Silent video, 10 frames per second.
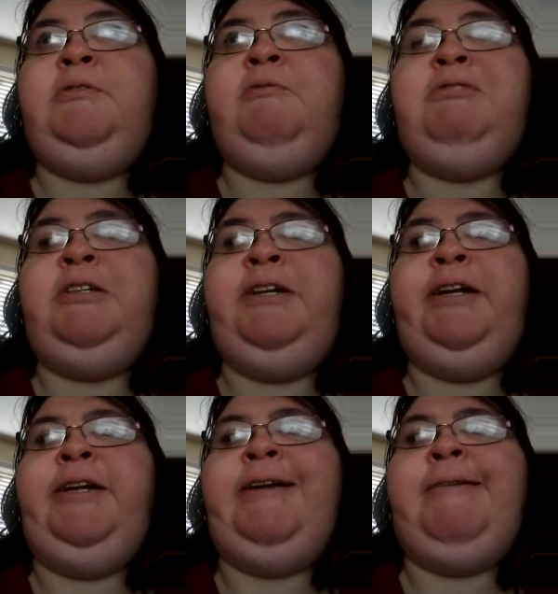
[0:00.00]
why
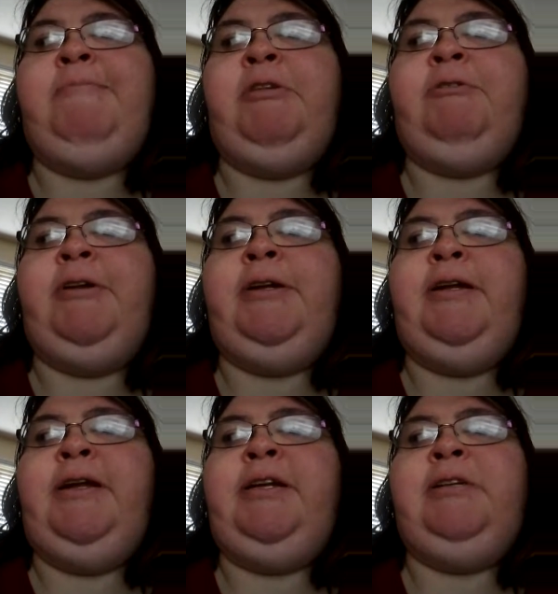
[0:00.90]
I am the way
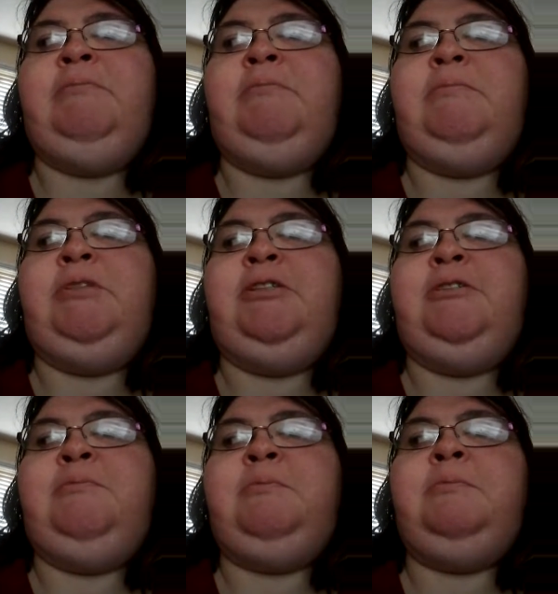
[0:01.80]
I
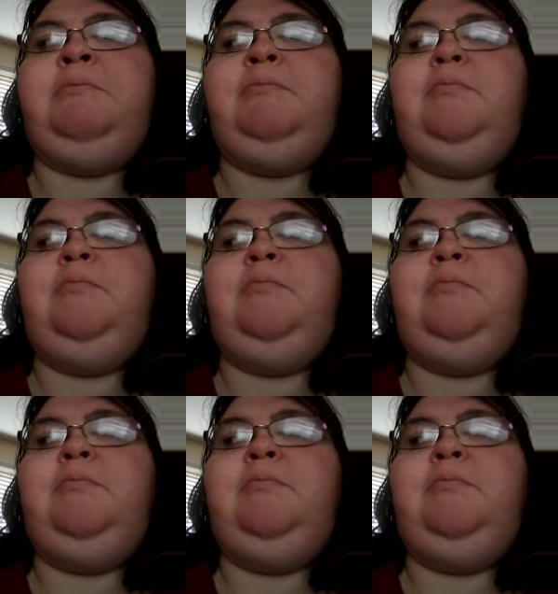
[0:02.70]
am.